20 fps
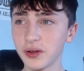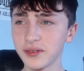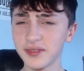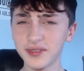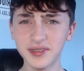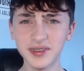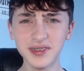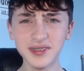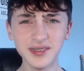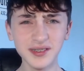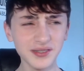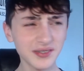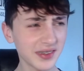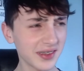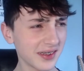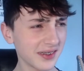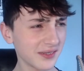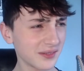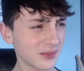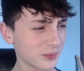Is he still
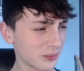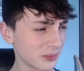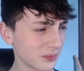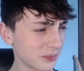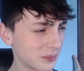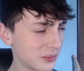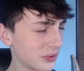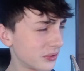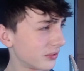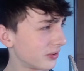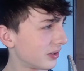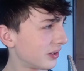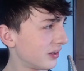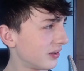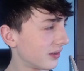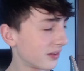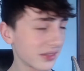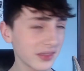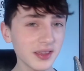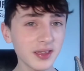at Burnley? I
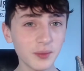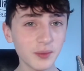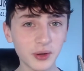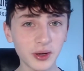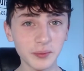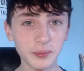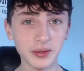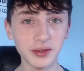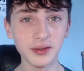think he might be.